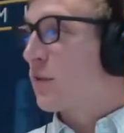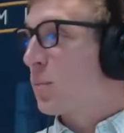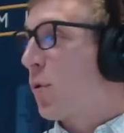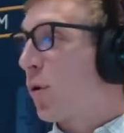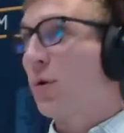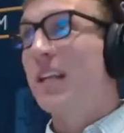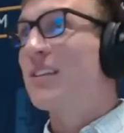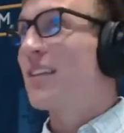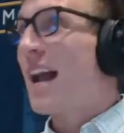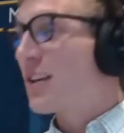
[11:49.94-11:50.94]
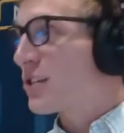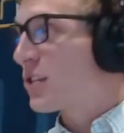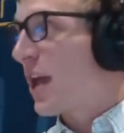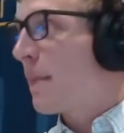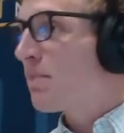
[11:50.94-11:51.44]
portal. He decided to
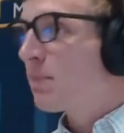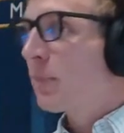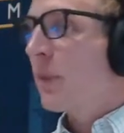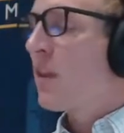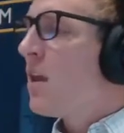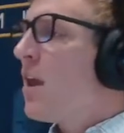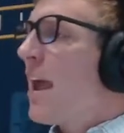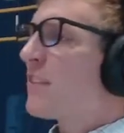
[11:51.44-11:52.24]
stay. It's